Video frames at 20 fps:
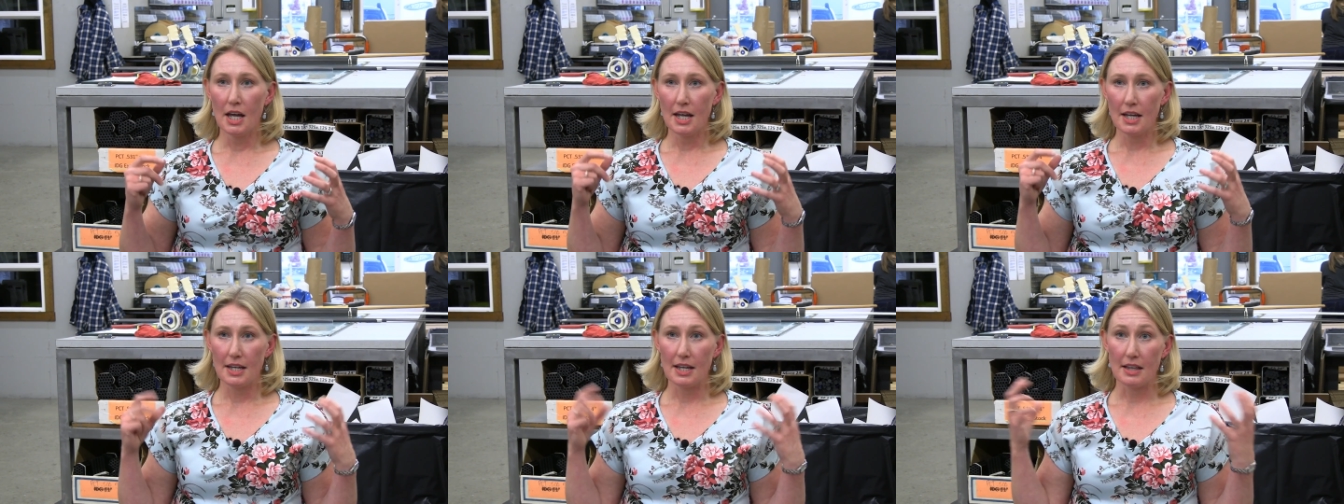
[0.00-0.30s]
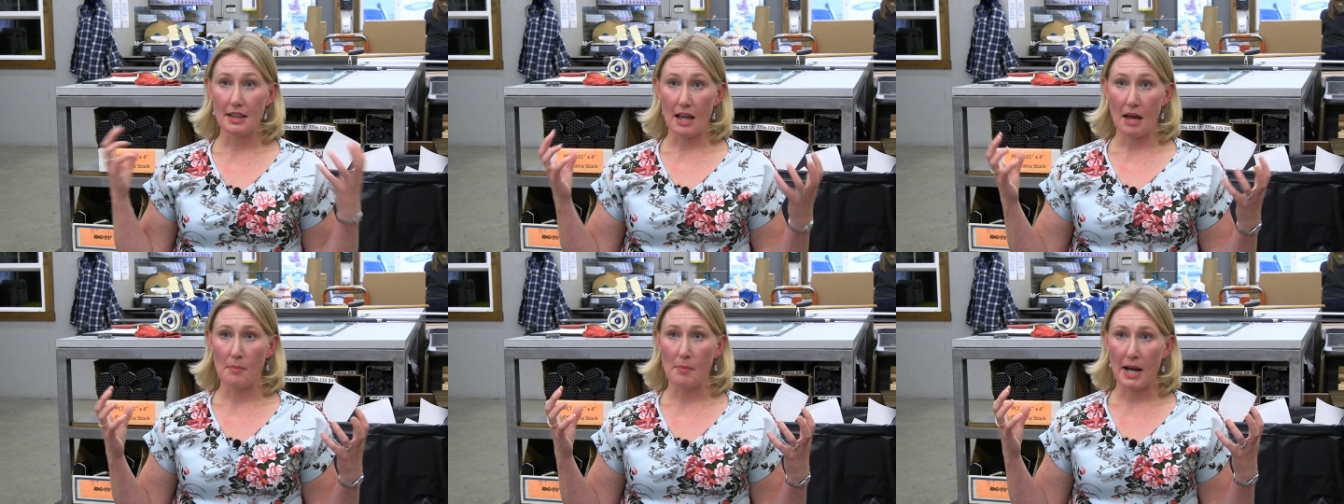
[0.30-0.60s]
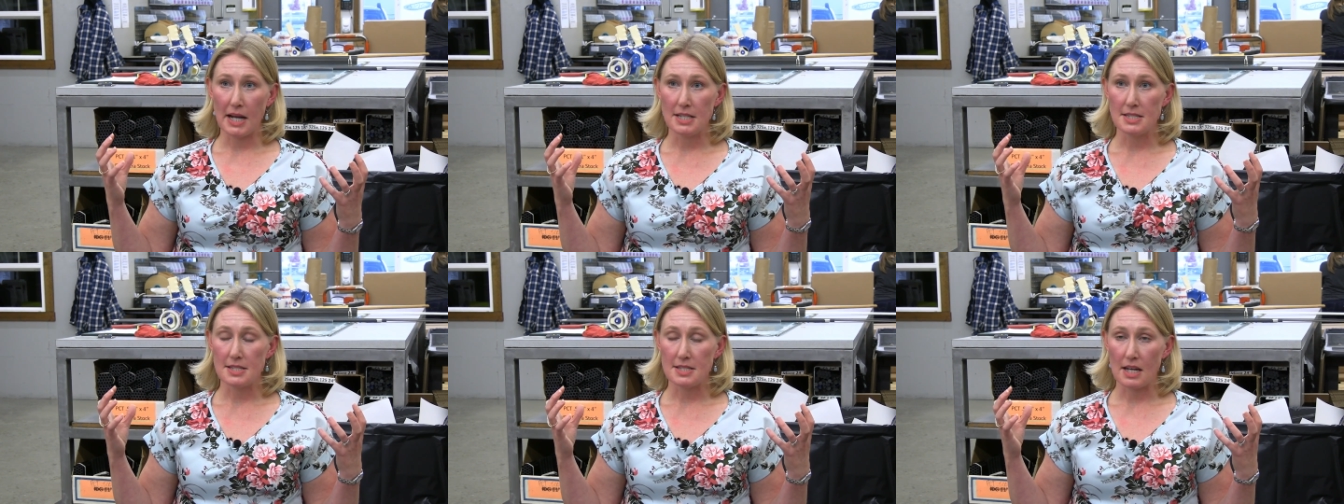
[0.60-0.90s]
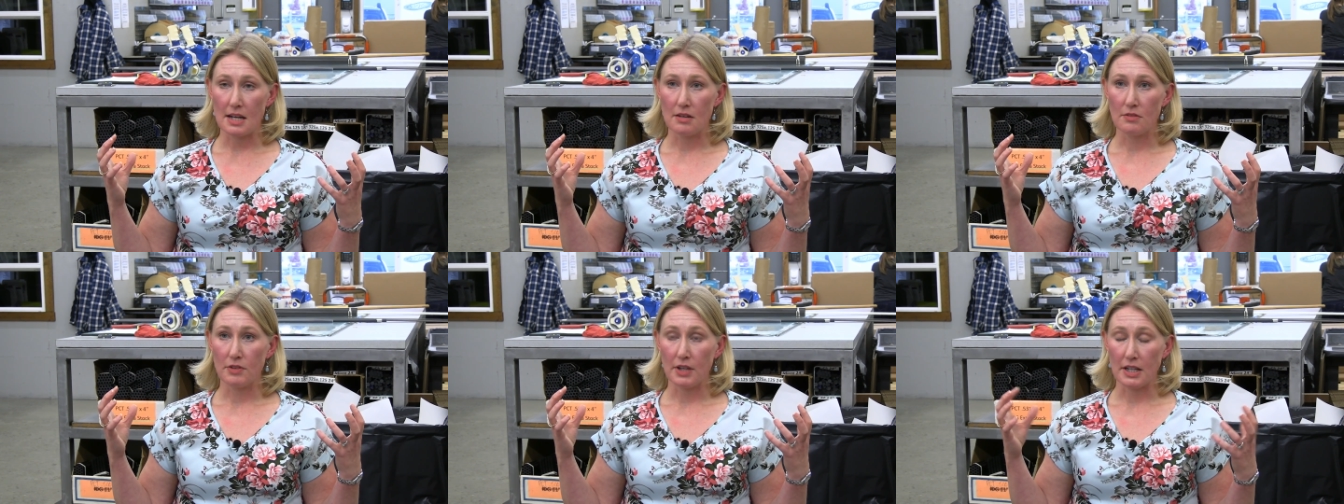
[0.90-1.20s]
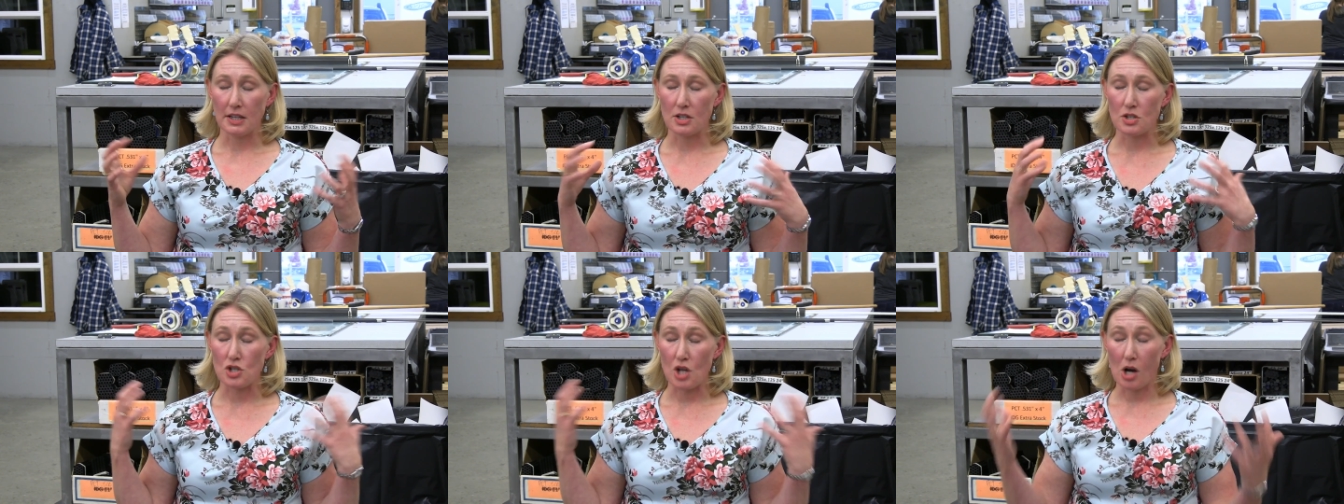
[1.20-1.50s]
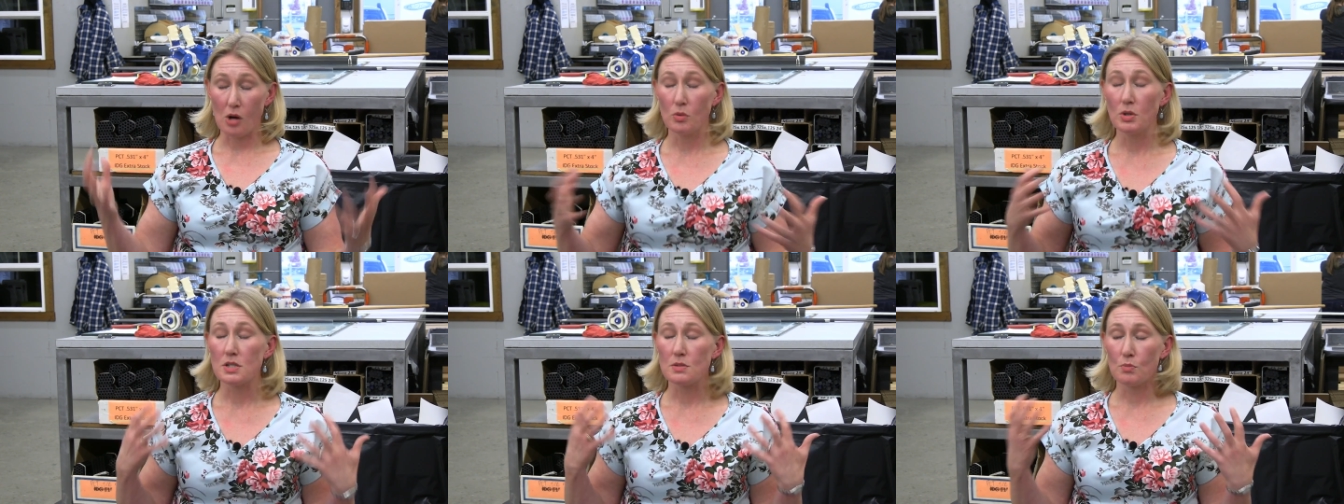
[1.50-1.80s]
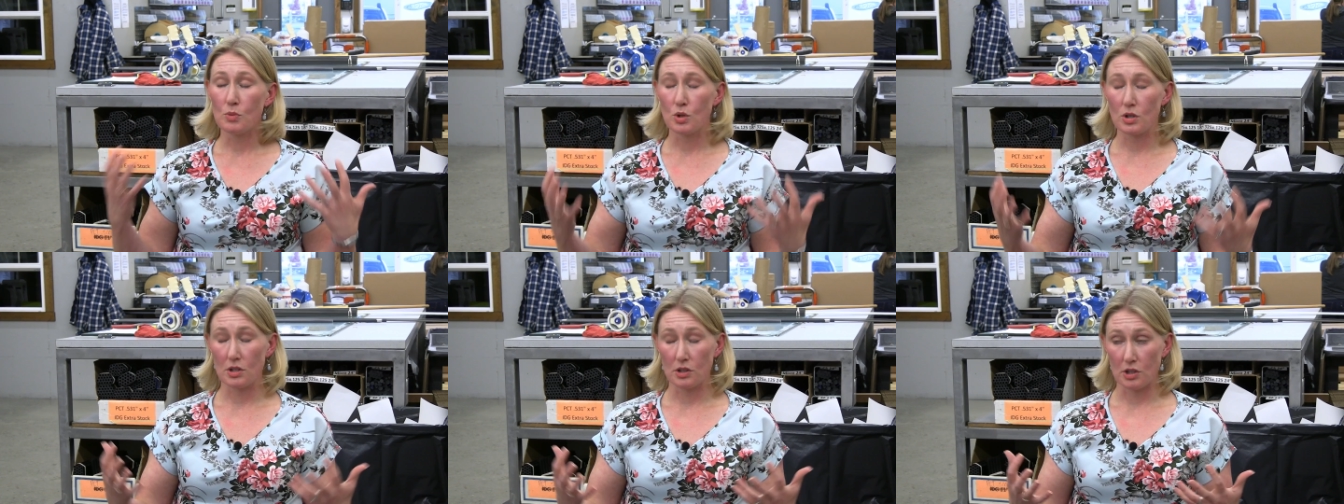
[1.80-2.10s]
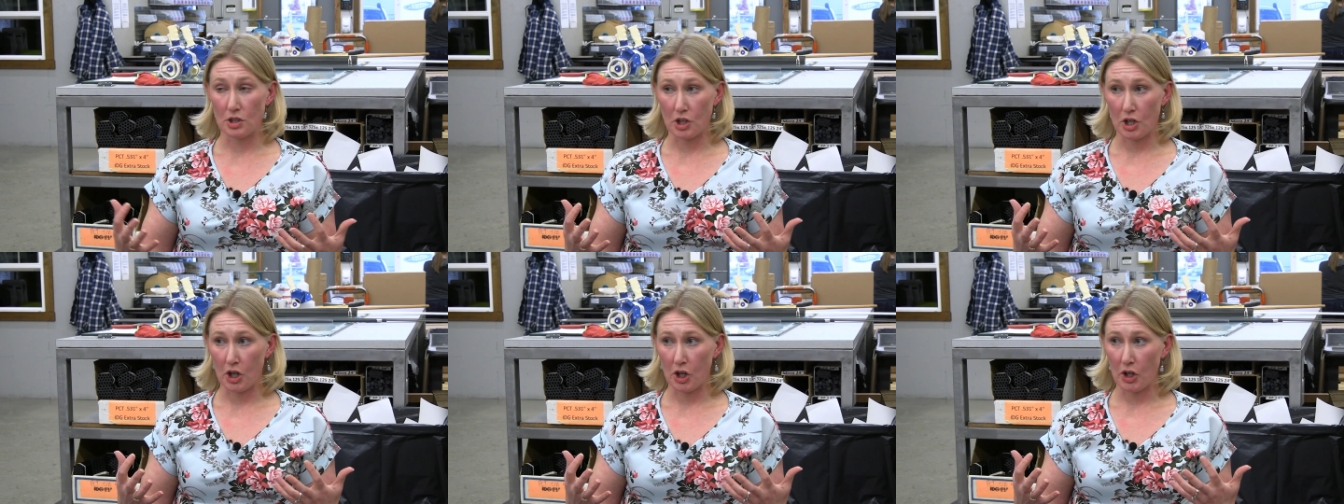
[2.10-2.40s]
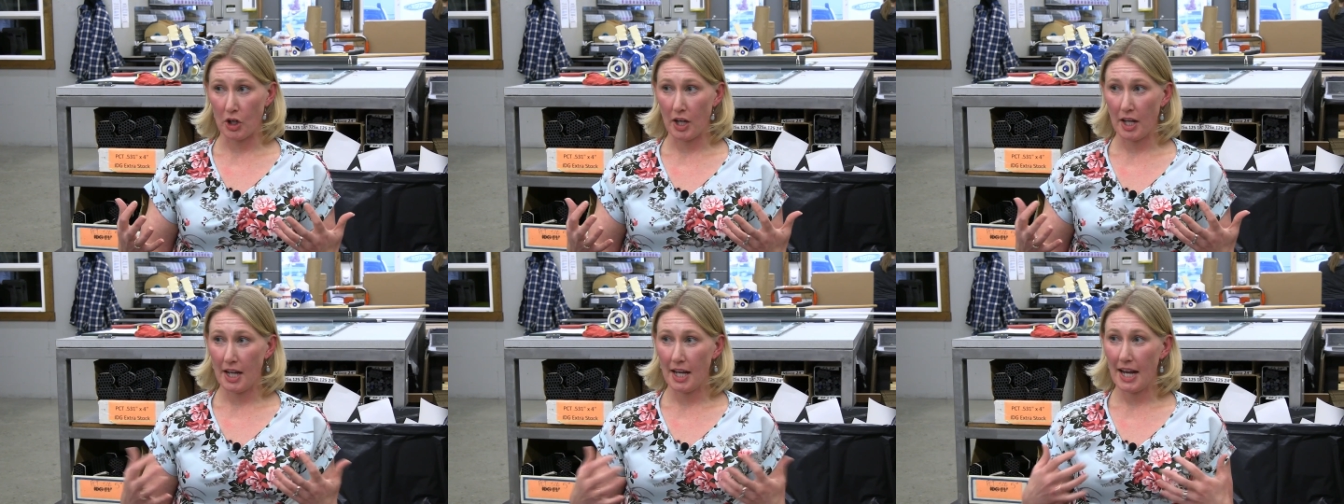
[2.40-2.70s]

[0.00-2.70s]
get that mindset of like, there's always more to learn.